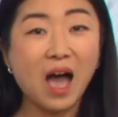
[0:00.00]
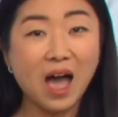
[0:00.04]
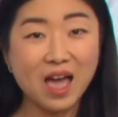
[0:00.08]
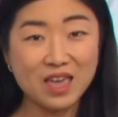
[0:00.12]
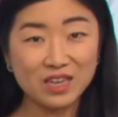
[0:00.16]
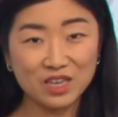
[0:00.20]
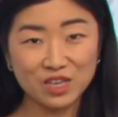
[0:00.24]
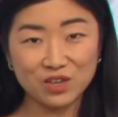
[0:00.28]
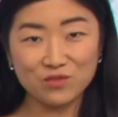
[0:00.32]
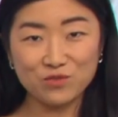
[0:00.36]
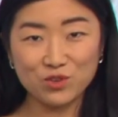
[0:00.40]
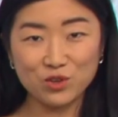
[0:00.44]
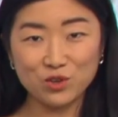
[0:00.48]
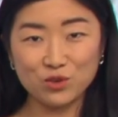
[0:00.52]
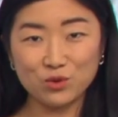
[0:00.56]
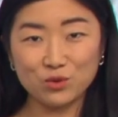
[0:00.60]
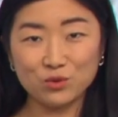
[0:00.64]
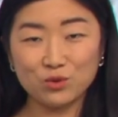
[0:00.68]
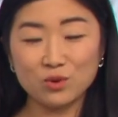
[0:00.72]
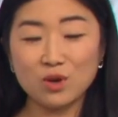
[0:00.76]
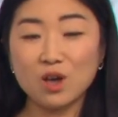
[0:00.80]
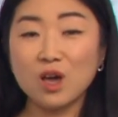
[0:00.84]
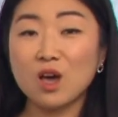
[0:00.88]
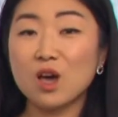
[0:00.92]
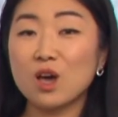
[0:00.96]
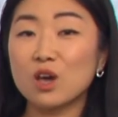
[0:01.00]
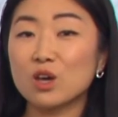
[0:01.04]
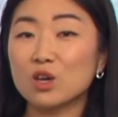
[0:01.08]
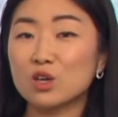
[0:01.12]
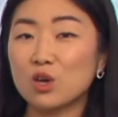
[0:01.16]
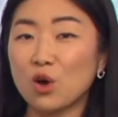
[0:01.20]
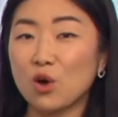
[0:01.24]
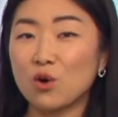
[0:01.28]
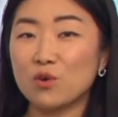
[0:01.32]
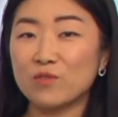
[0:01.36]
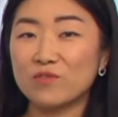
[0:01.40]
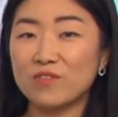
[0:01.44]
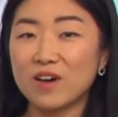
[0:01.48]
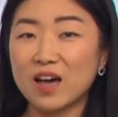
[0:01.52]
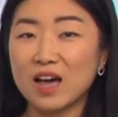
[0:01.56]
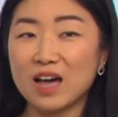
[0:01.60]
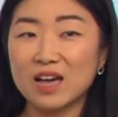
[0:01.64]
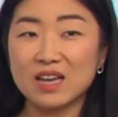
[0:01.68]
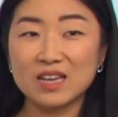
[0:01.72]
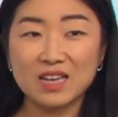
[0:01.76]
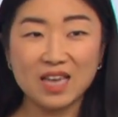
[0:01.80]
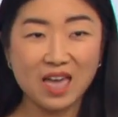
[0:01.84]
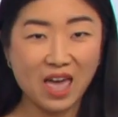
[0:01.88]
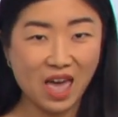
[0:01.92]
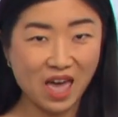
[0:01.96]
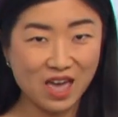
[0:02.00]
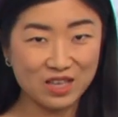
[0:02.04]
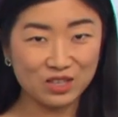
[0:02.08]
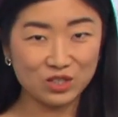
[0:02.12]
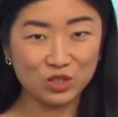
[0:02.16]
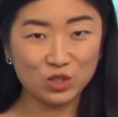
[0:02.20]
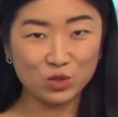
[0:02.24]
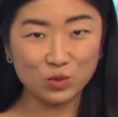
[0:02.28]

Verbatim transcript: I give you GoFA and